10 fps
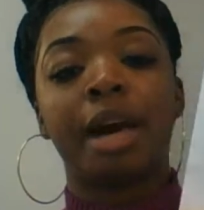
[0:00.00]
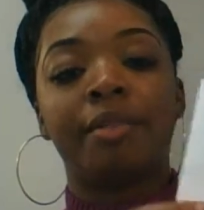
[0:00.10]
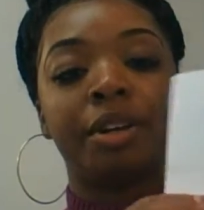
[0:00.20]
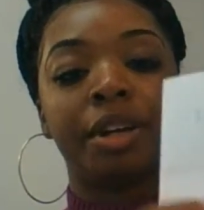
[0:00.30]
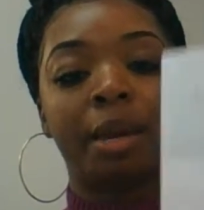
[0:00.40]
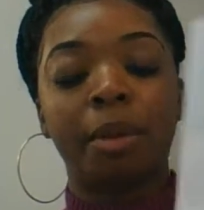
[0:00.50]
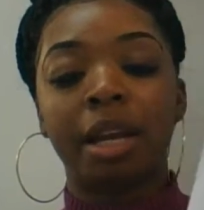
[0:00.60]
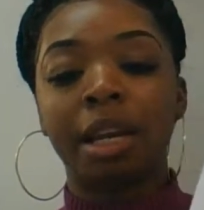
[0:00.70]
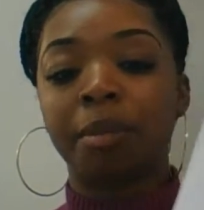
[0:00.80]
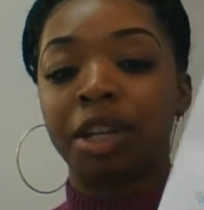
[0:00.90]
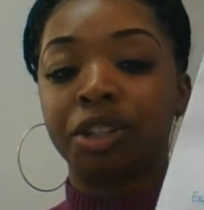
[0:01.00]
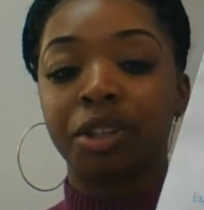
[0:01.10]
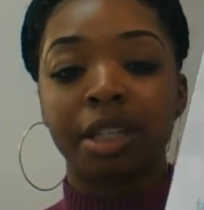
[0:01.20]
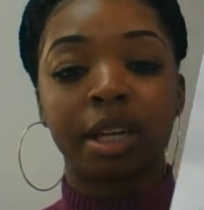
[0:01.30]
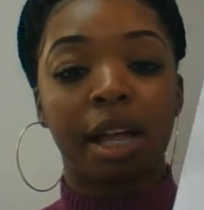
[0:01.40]
have your name on it, make sure
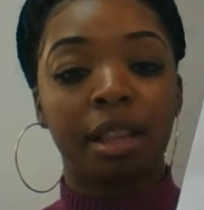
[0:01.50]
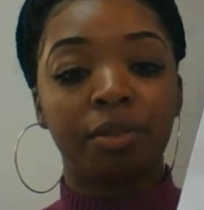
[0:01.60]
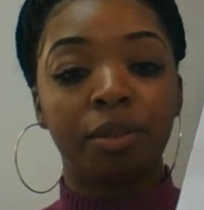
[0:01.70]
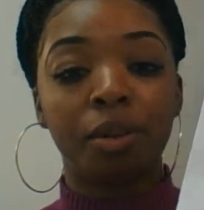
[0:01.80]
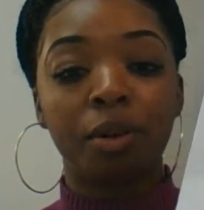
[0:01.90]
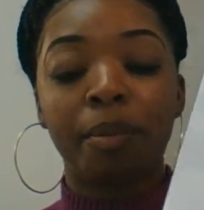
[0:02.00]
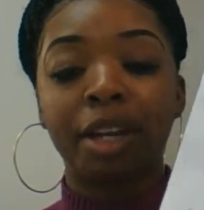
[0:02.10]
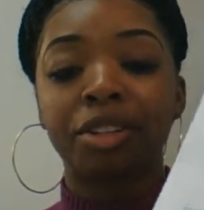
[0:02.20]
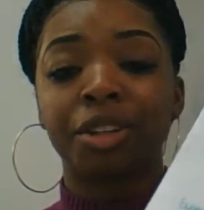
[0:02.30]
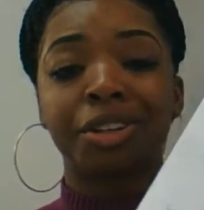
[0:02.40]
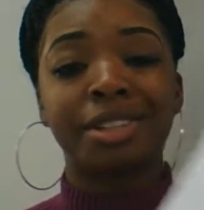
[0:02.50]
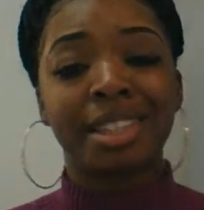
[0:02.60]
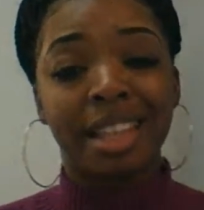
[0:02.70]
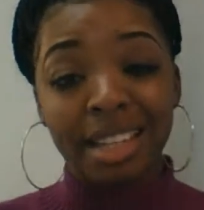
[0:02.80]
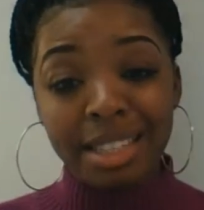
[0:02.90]
it's colorful, make sure your
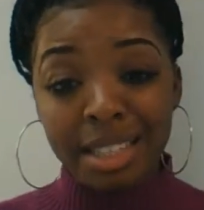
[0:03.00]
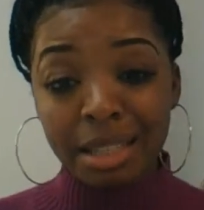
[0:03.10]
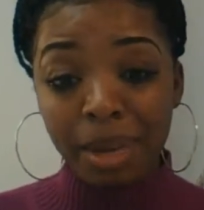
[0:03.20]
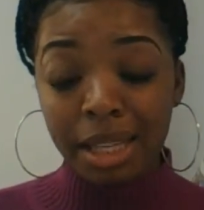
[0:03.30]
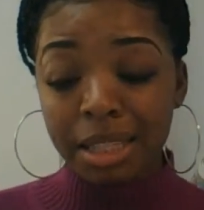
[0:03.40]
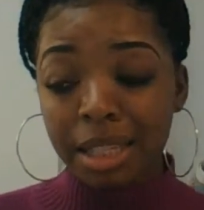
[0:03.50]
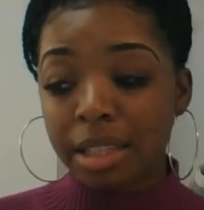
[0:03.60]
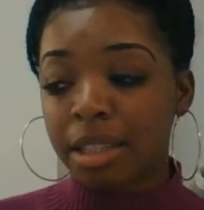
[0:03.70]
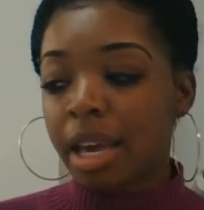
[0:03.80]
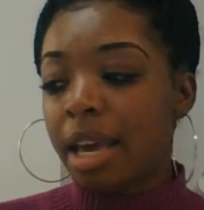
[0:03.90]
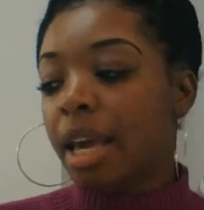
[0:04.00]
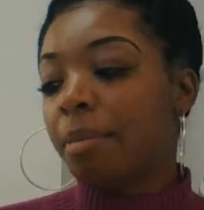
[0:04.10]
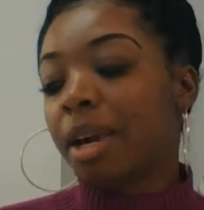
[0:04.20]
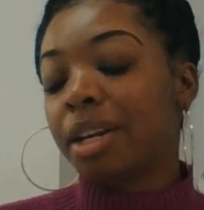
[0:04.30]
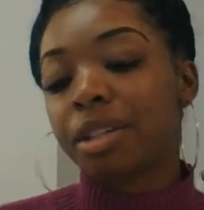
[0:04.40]
sentences make sense,
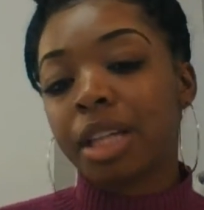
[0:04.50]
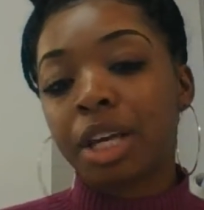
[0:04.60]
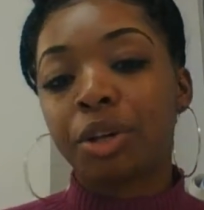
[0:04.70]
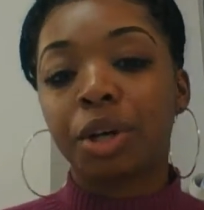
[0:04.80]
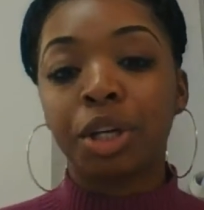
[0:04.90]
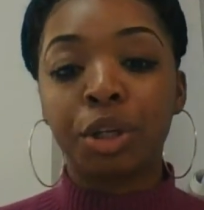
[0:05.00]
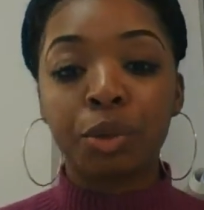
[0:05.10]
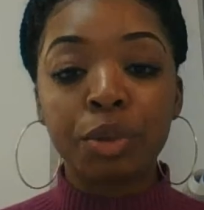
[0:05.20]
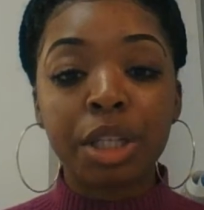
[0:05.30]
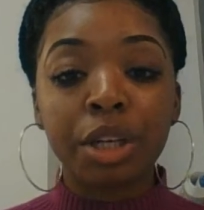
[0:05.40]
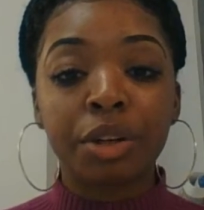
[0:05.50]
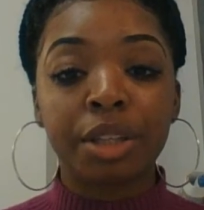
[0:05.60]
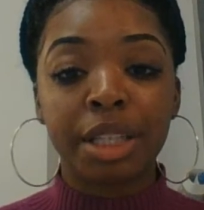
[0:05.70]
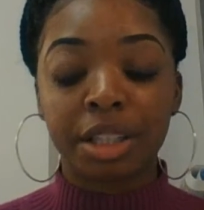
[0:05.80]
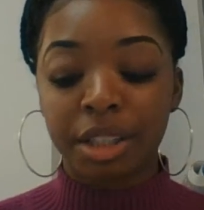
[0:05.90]
and make sure that you're using your
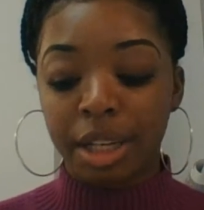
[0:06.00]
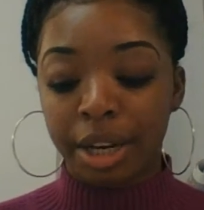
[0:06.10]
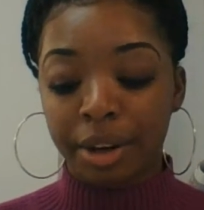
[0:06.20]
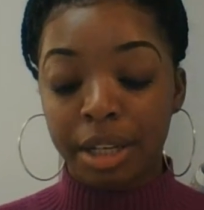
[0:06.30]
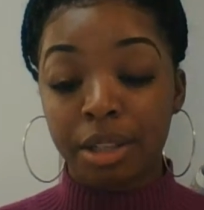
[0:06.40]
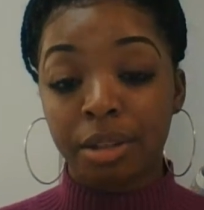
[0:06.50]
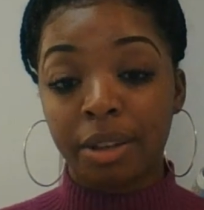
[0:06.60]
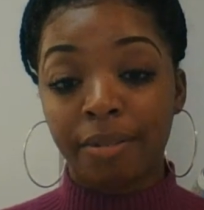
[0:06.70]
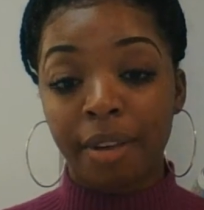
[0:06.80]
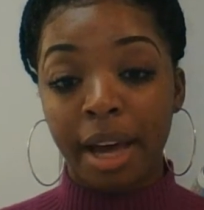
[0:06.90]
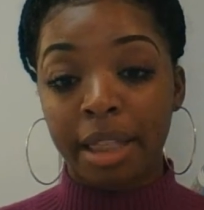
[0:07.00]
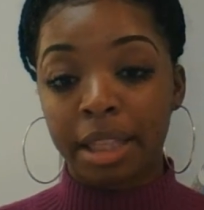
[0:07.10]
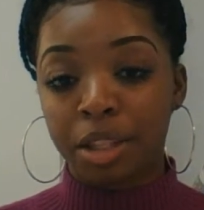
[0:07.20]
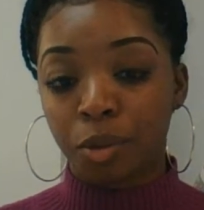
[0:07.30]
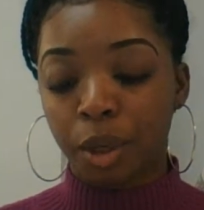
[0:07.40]
dictionary to define
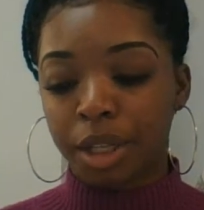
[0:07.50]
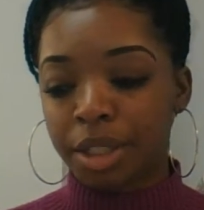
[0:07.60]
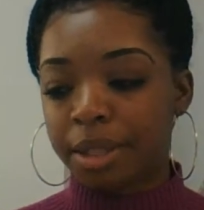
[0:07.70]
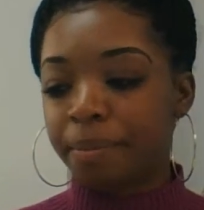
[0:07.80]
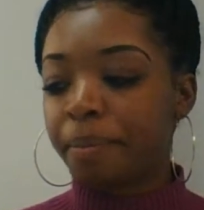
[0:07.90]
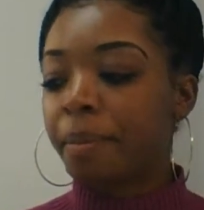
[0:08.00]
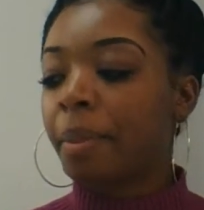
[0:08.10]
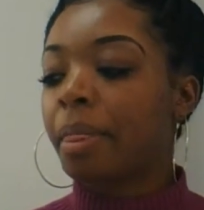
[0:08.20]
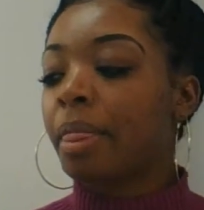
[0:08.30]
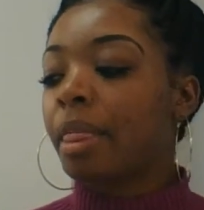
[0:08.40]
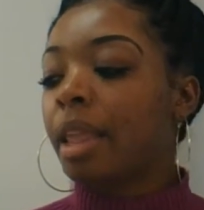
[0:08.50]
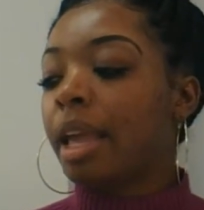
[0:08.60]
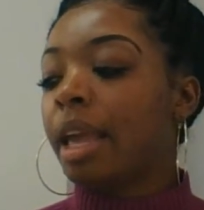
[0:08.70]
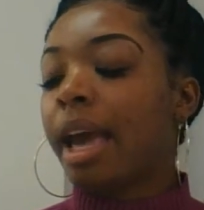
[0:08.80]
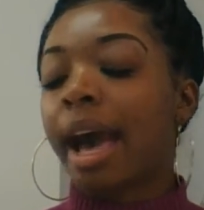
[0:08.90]
these words.
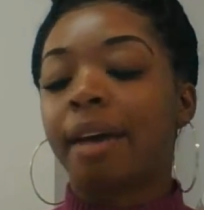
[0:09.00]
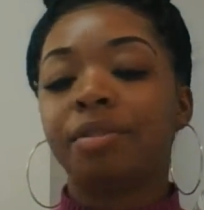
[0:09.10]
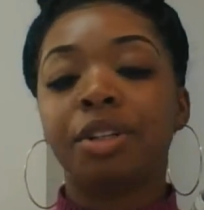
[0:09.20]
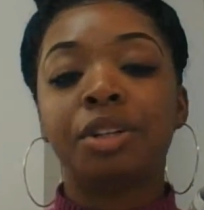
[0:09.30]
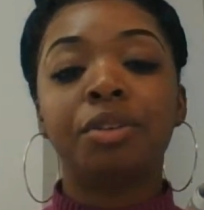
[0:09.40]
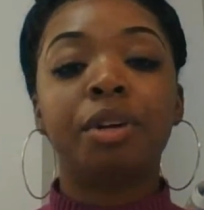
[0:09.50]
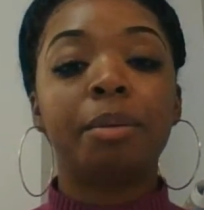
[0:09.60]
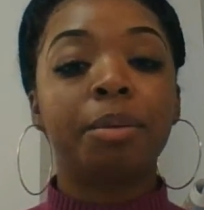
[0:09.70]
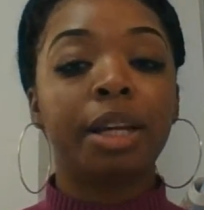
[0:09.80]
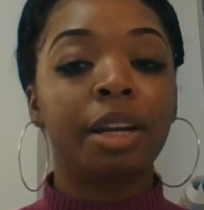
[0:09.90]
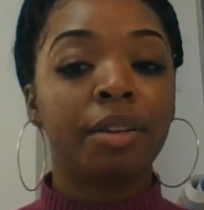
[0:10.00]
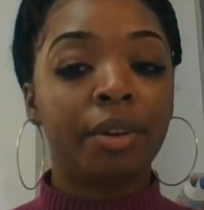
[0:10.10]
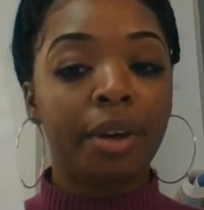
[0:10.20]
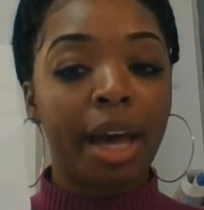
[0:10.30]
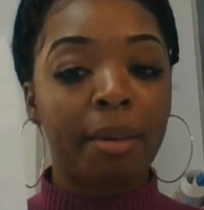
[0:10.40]
After you complete your
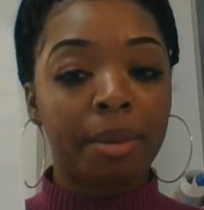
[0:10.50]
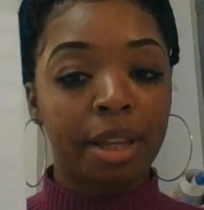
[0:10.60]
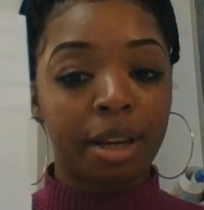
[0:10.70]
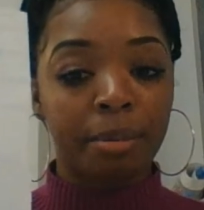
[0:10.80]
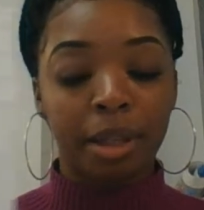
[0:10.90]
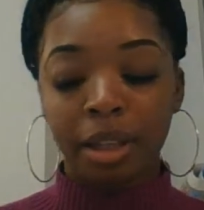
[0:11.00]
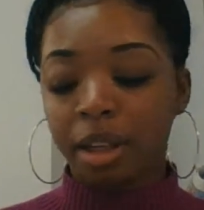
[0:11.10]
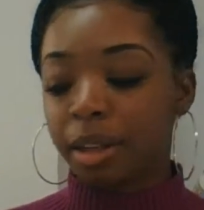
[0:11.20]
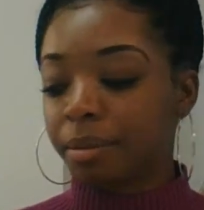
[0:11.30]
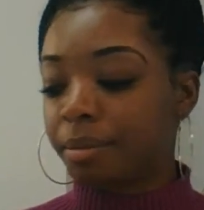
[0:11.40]
vocabulary book,